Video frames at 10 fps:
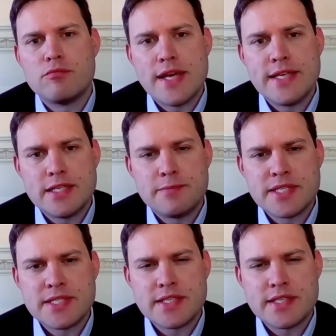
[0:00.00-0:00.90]
rated
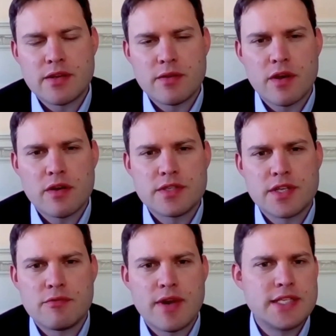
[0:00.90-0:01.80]
businesses, so those
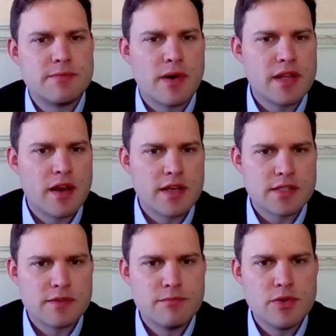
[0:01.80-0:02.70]
that are rated by the
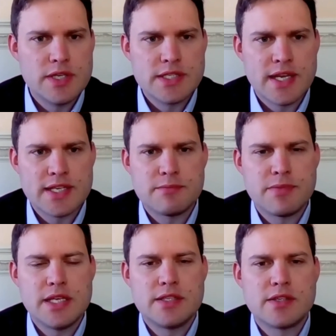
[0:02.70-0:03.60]
likes of Moody's and
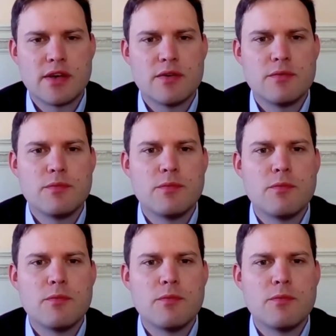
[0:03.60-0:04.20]
S&P, so